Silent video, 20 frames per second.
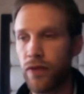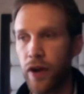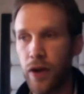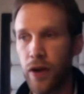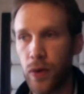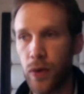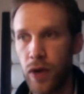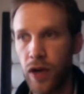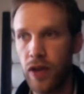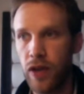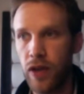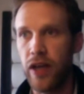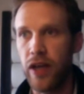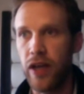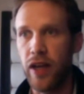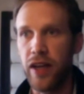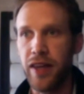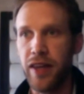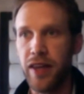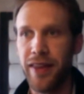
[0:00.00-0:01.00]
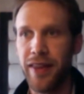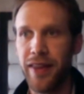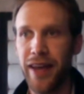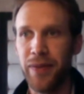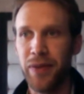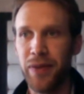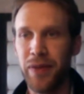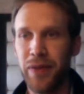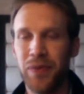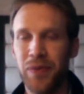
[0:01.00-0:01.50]
quickly that
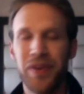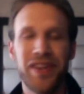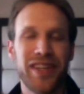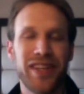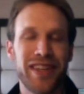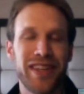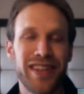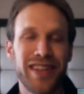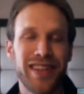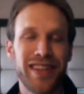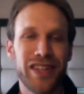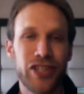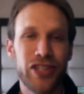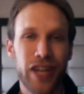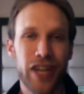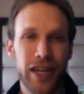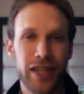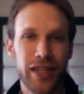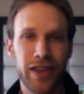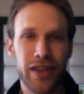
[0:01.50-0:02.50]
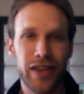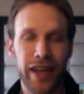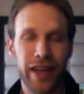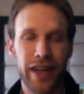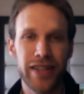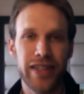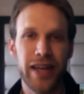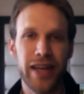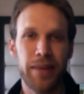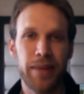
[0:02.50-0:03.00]
with the changing
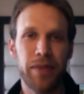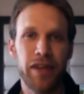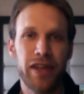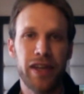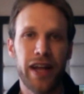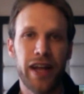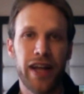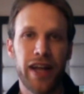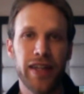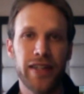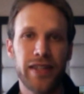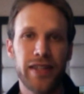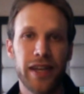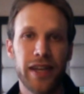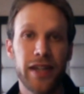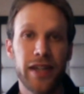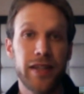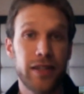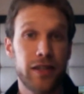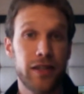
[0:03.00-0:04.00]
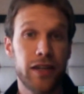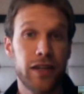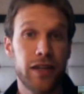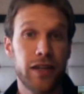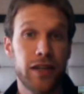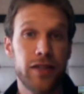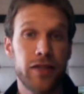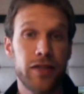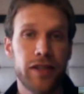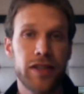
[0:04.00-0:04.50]
landscape of the United States, the changing
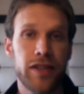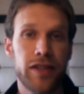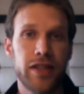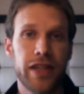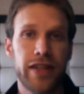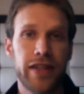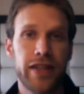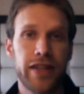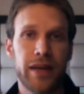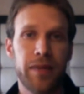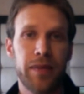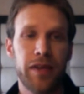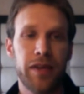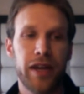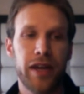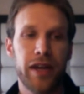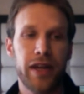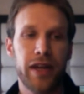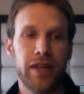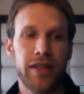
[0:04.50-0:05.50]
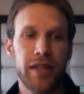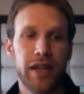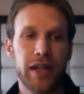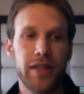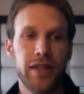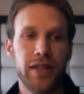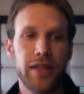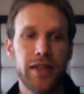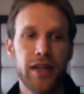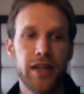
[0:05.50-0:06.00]
religious landscape of the United
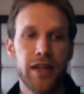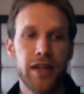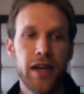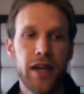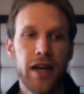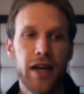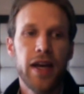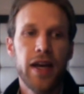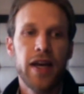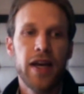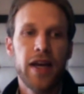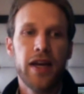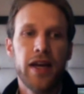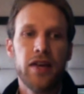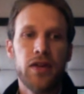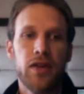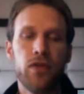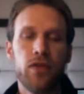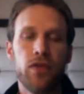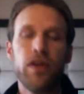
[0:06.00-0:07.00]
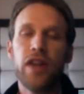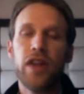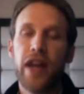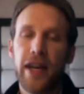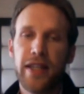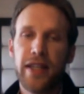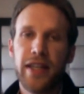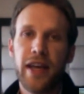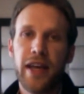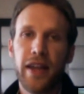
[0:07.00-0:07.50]
States, you
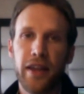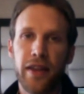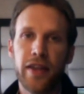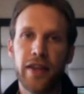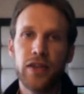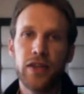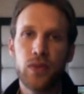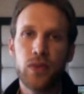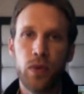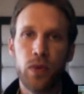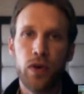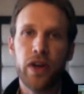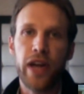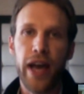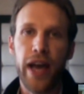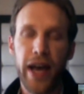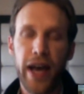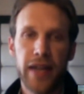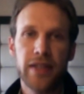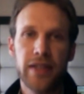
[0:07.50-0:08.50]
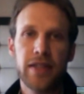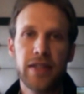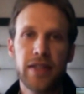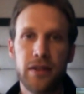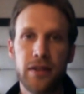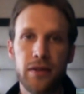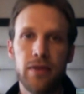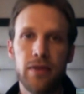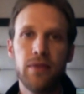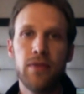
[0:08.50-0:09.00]
realize that this work has
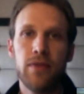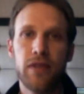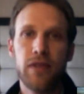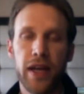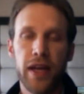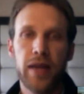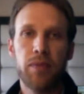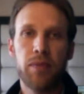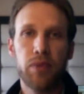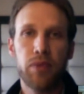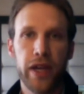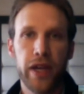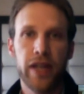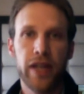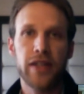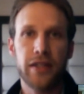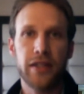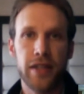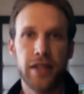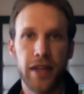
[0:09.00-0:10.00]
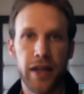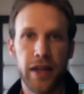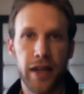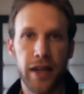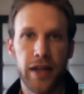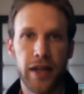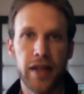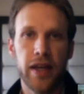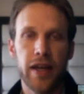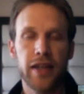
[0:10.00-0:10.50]
to take place
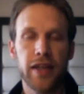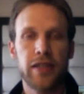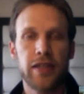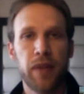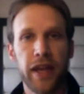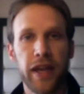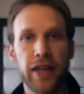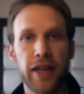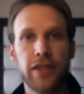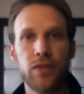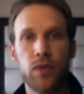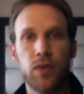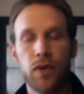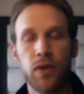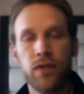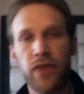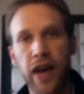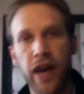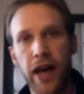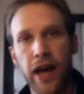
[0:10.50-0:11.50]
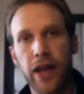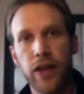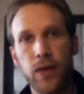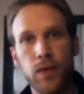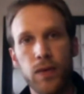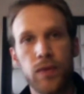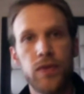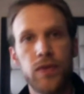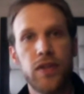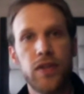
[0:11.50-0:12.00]
in a space where
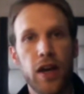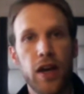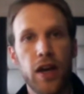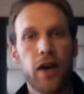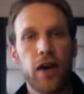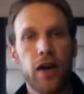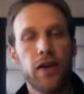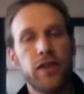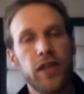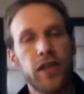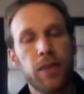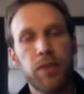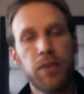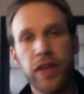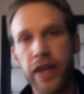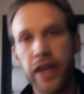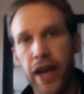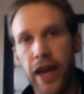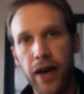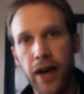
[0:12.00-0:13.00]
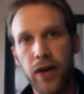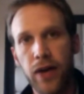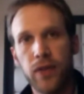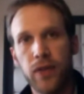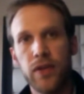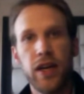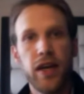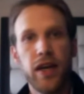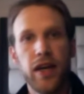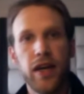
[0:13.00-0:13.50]
values are deeply held
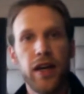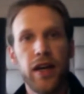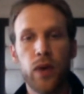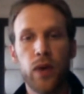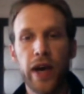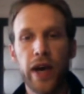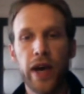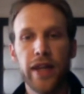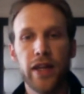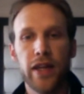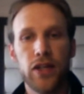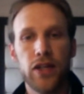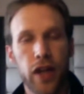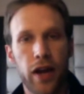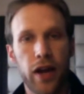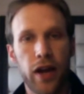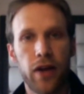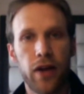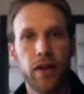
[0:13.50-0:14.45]
and widely shared.